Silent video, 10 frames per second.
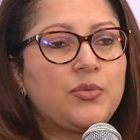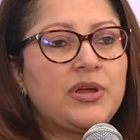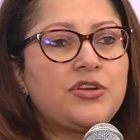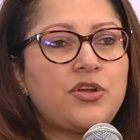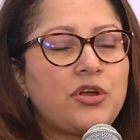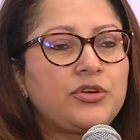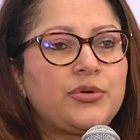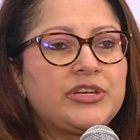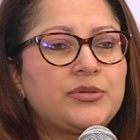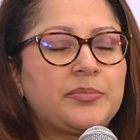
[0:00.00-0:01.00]
We're not
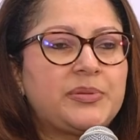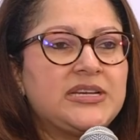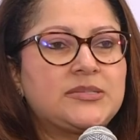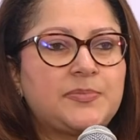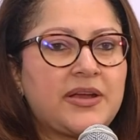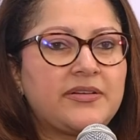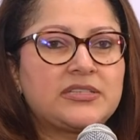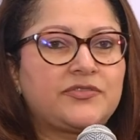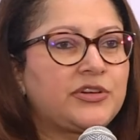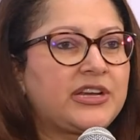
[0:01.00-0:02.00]
going to appease parents
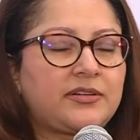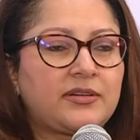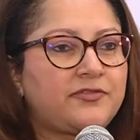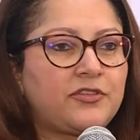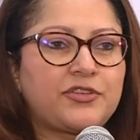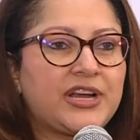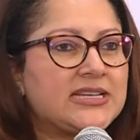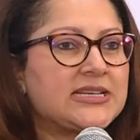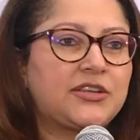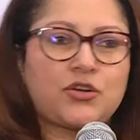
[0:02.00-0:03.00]
for grades
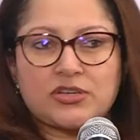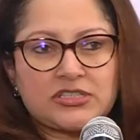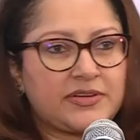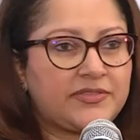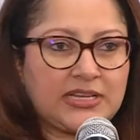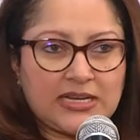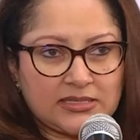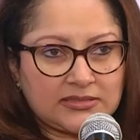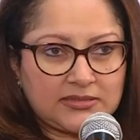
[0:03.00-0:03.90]
at the cost of everything else.